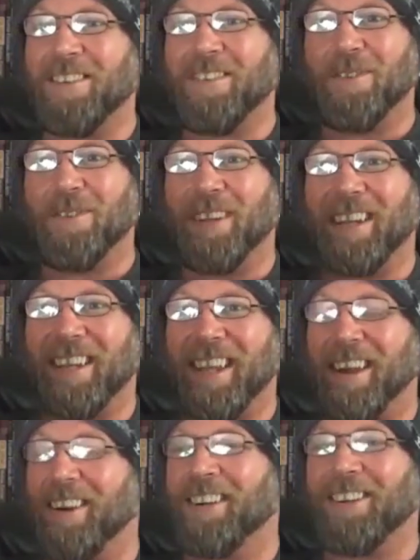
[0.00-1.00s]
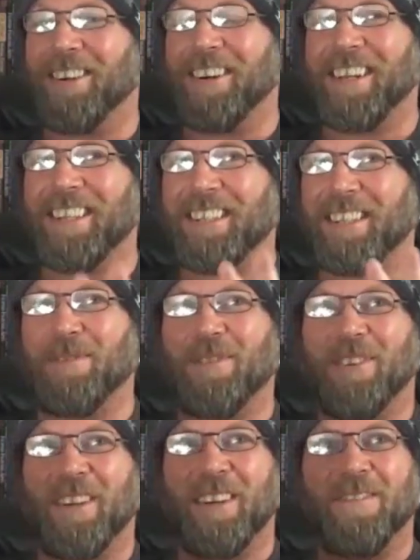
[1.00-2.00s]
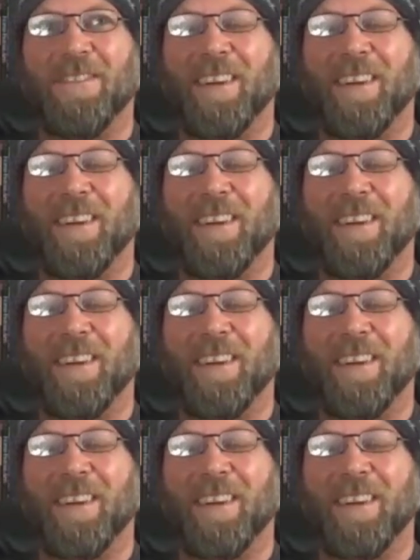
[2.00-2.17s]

doing a character in some sort of